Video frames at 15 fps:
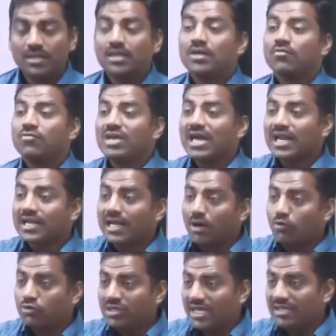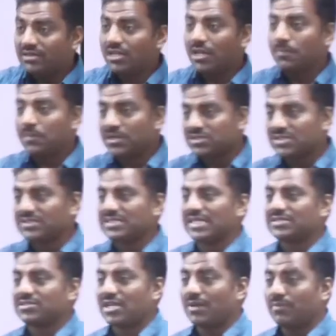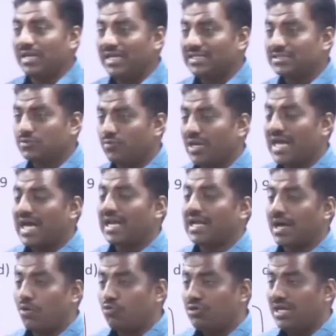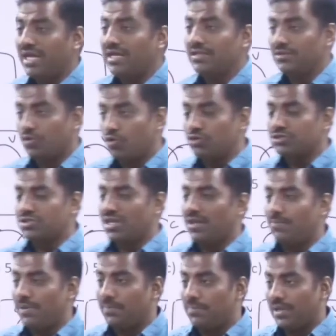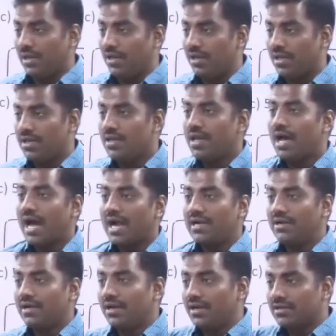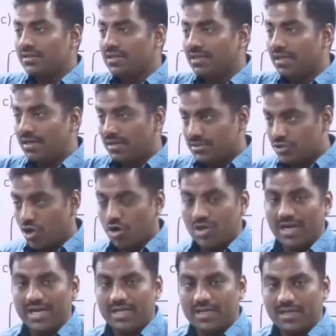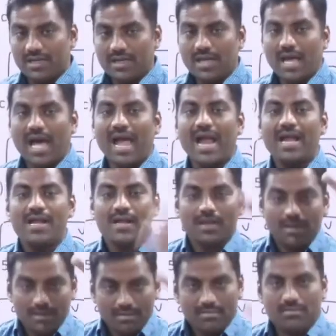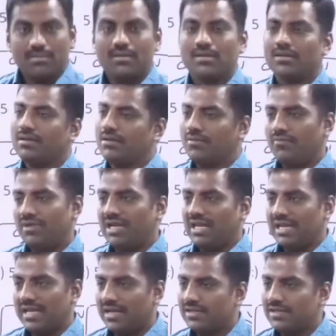We are counting 3 persons extra means we are counting those 3 people under the chocolate and vanilla.